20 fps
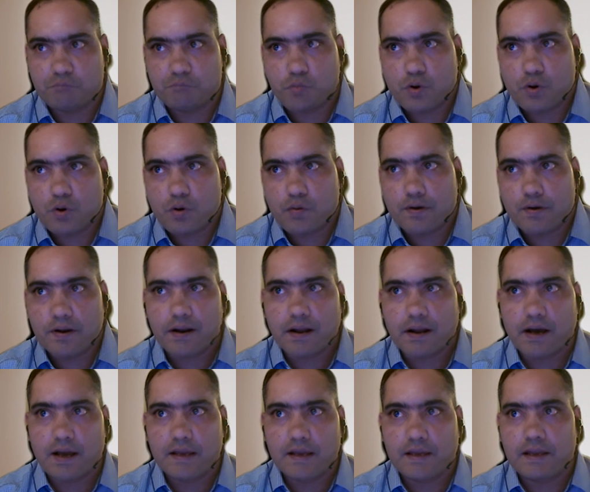
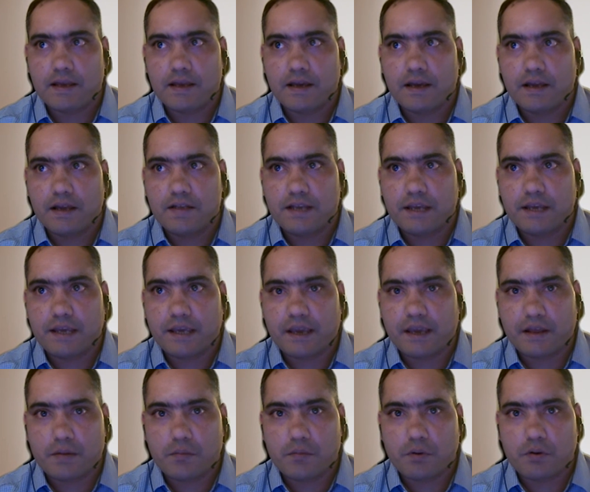moreover, I take
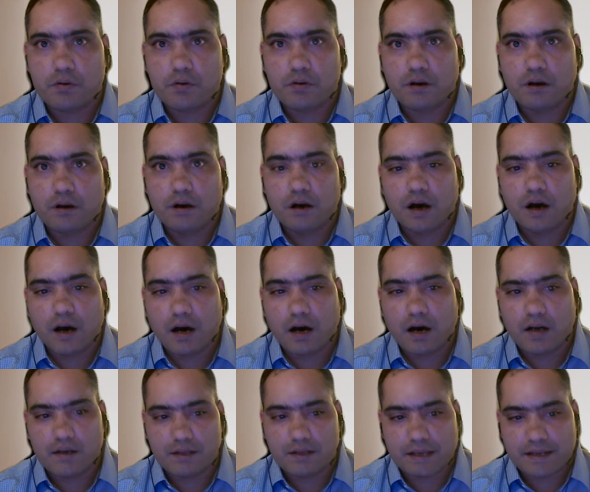care about
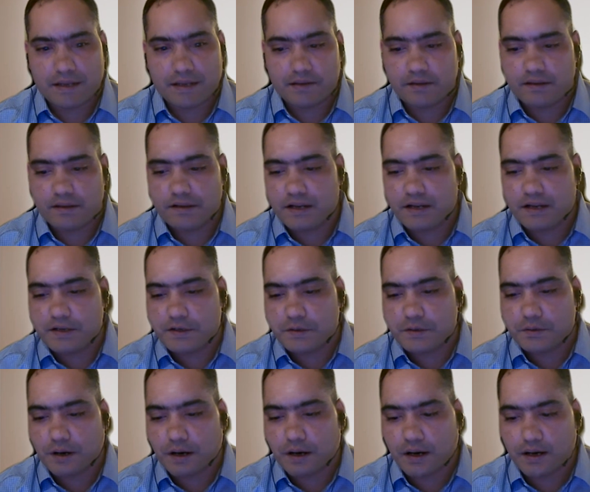art, anything
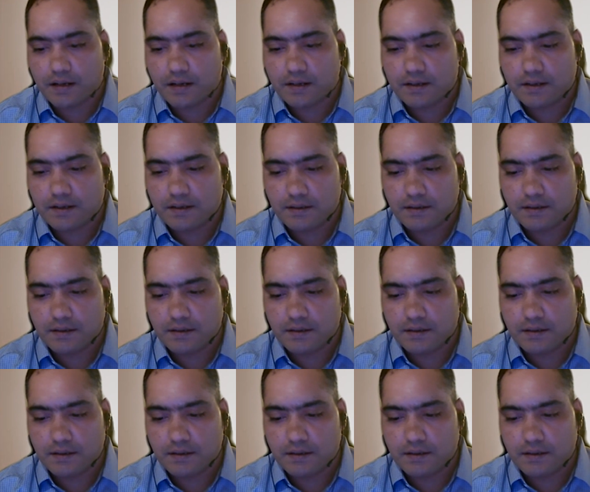related to art